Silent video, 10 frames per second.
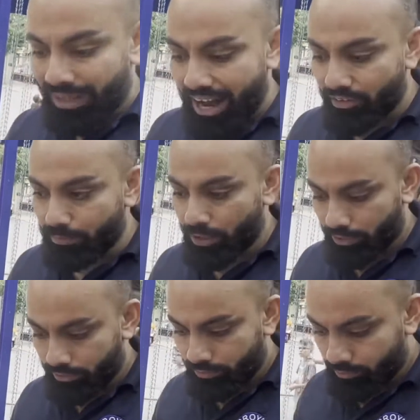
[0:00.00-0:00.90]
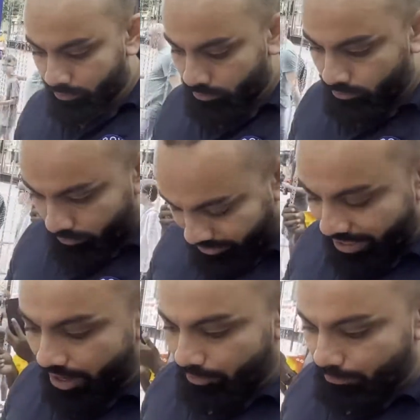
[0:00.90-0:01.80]
Caribbean. Caribbean?
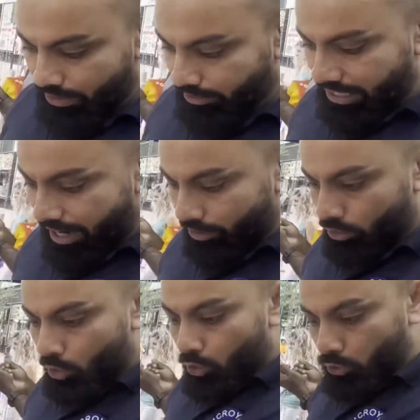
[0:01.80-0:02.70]
Caribbean, yeah. Okay.